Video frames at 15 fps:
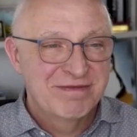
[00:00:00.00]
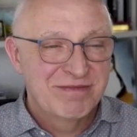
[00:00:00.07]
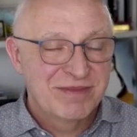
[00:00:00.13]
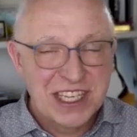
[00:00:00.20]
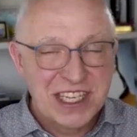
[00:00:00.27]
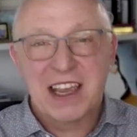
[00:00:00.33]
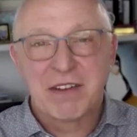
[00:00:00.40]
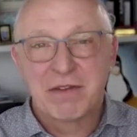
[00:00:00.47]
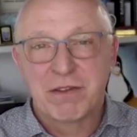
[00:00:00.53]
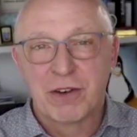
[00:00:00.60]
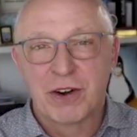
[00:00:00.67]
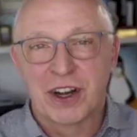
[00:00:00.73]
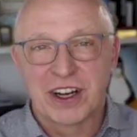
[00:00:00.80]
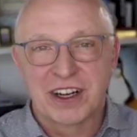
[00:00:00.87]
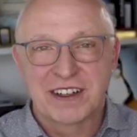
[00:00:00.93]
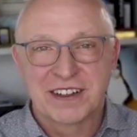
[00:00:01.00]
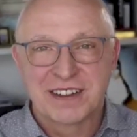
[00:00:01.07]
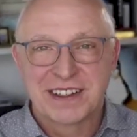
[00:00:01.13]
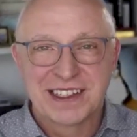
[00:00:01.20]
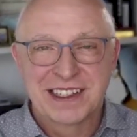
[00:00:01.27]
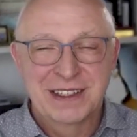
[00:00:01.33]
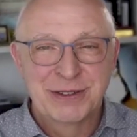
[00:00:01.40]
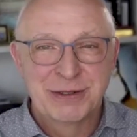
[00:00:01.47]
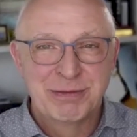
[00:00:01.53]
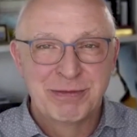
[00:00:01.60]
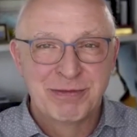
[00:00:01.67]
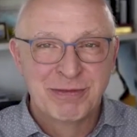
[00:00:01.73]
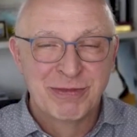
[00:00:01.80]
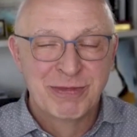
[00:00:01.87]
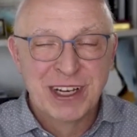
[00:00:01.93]
check for. You
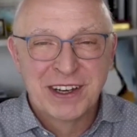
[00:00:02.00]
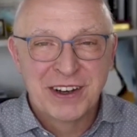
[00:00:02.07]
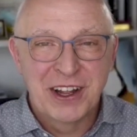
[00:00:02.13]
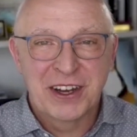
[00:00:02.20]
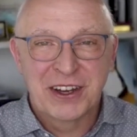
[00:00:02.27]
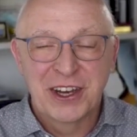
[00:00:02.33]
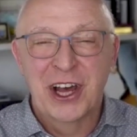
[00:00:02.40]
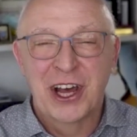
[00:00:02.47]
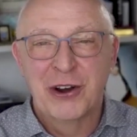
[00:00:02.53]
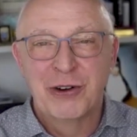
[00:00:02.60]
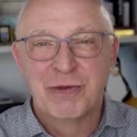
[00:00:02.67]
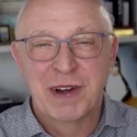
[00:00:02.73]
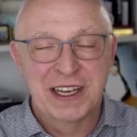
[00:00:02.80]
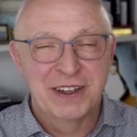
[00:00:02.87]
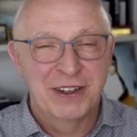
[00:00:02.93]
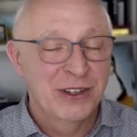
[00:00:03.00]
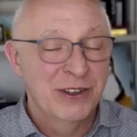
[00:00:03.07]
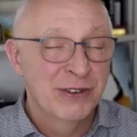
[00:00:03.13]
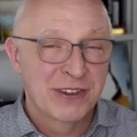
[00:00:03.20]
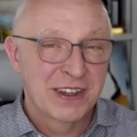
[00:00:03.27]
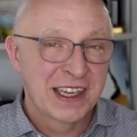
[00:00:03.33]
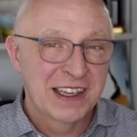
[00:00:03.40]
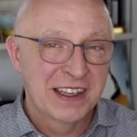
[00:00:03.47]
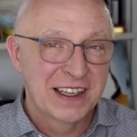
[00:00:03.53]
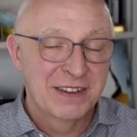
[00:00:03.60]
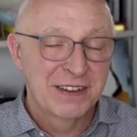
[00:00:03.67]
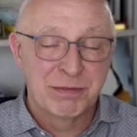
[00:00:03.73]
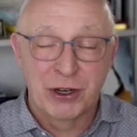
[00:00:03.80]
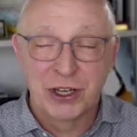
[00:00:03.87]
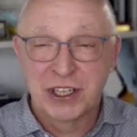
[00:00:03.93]
will not know when you're using
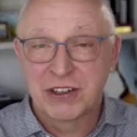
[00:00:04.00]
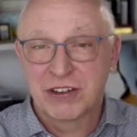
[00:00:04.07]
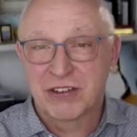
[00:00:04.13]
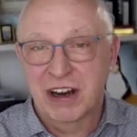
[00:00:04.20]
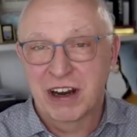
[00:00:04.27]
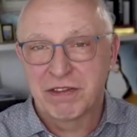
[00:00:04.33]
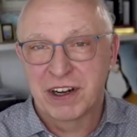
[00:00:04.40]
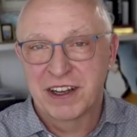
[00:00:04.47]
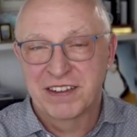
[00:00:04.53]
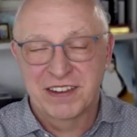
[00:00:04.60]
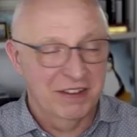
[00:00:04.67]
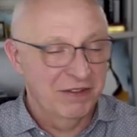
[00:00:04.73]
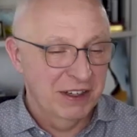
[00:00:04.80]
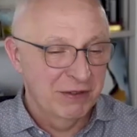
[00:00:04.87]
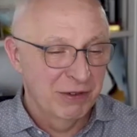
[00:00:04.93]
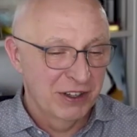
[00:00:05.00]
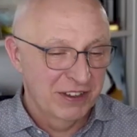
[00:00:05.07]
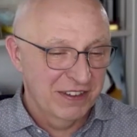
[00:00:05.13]
a pointer reference if it was